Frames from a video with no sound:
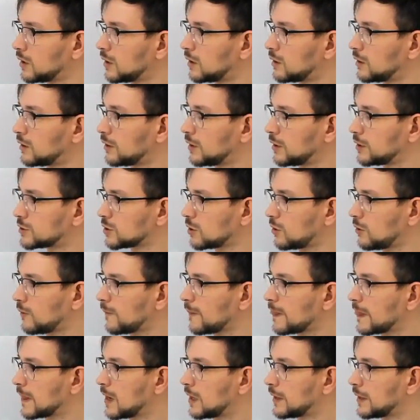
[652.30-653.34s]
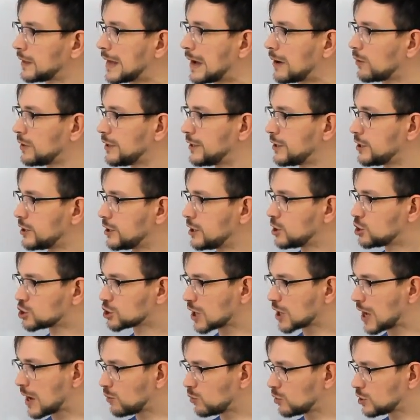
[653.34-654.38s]
That's all. Now each
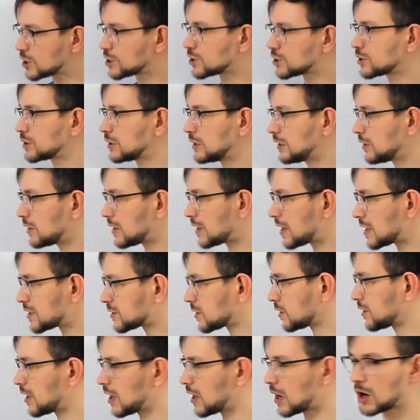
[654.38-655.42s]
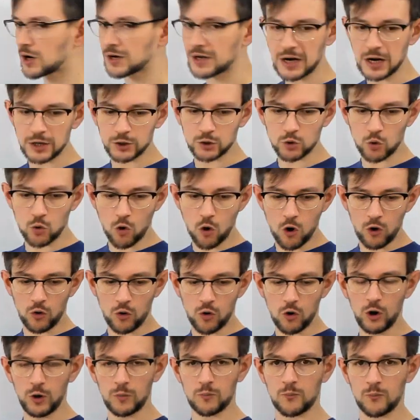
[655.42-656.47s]
time we there are
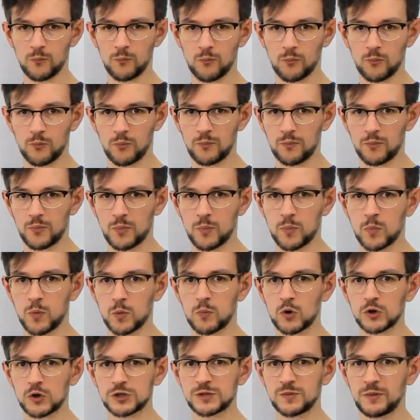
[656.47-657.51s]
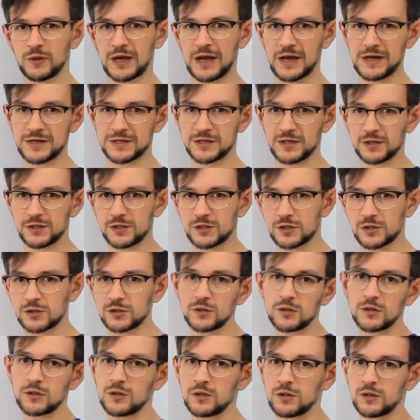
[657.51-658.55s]
all possible cases.
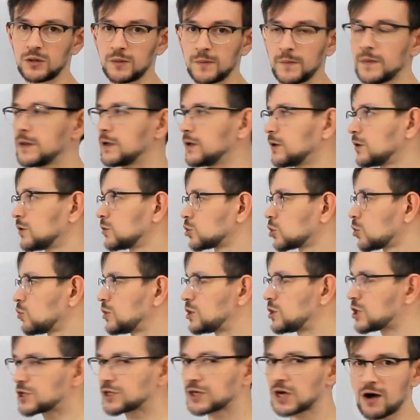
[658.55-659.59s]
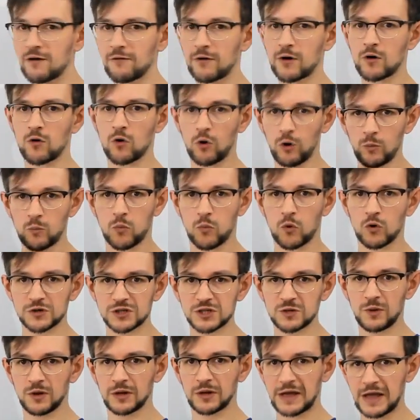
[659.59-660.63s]
Yeah, so we just cover all
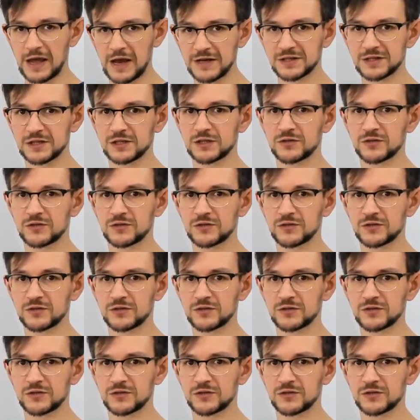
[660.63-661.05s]
possible cases